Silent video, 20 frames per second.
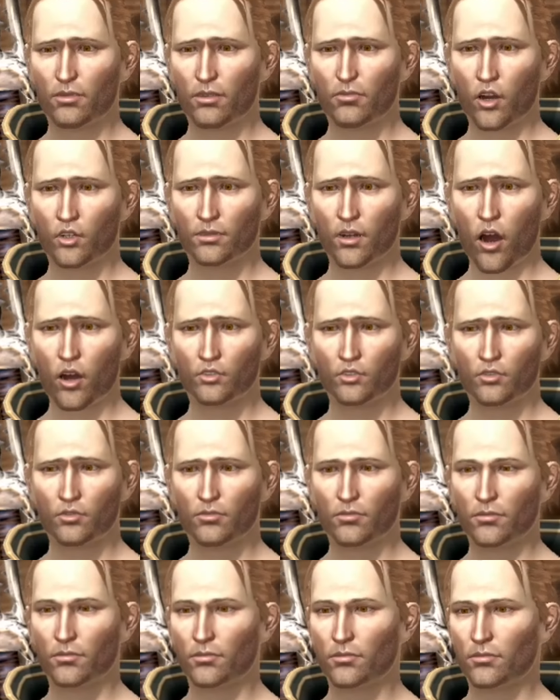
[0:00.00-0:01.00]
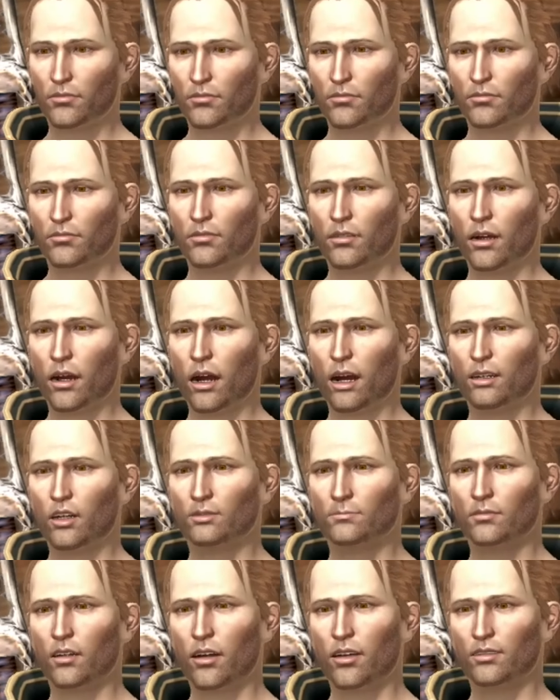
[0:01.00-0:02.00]
I don't know. I
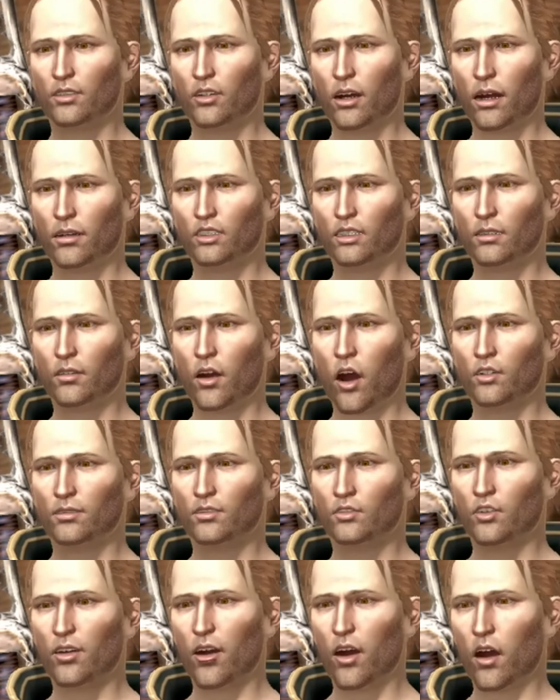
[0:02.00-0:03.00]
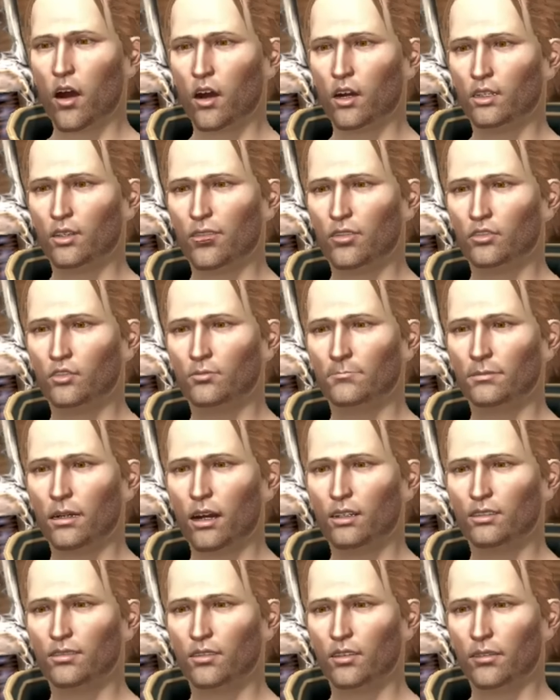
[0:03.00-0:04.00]
had been exchanging notes with Karl through a
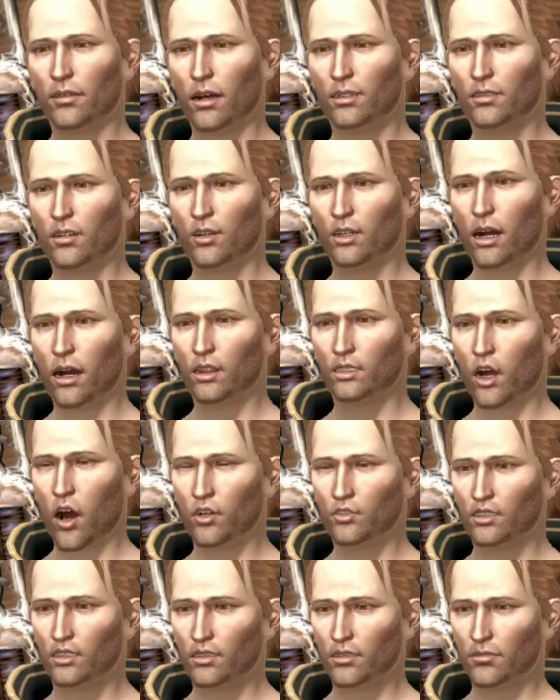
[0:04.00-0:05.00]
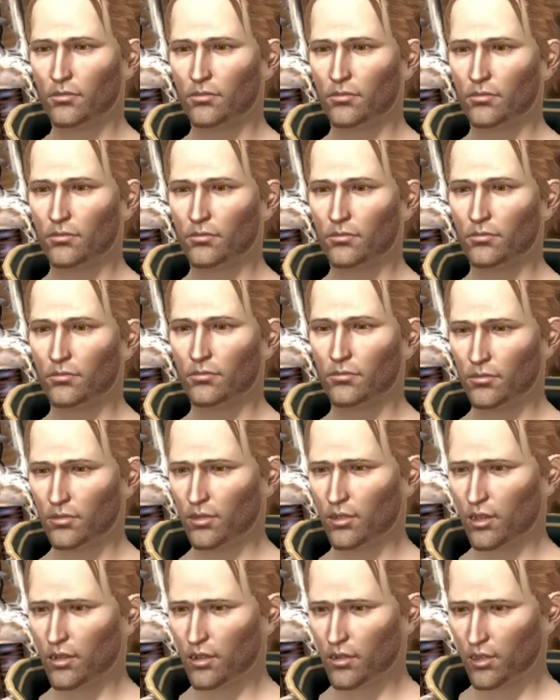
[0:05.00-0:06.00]
maidservant in the gallows.
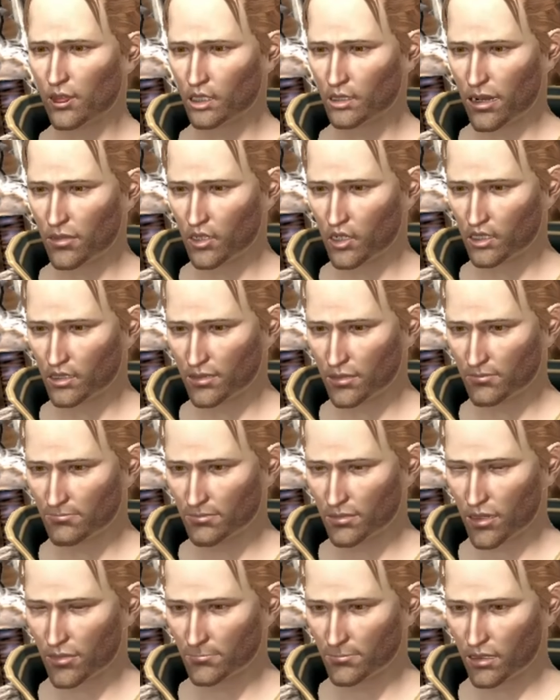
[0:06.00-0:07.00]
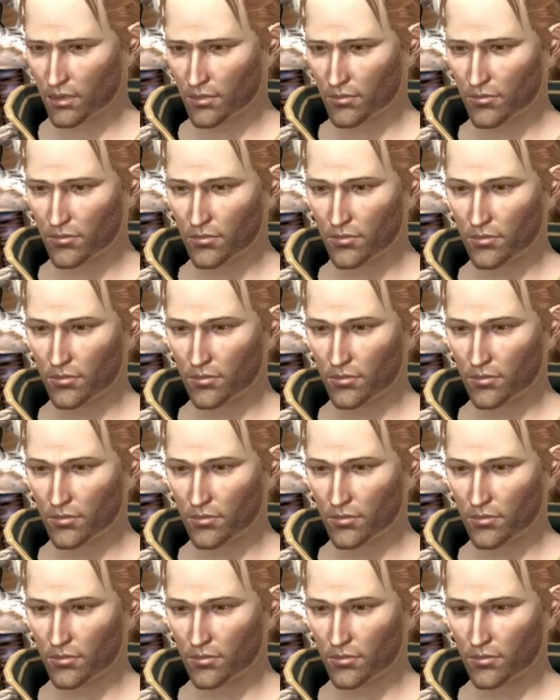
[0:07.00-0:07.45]
Then the letters stopped coming.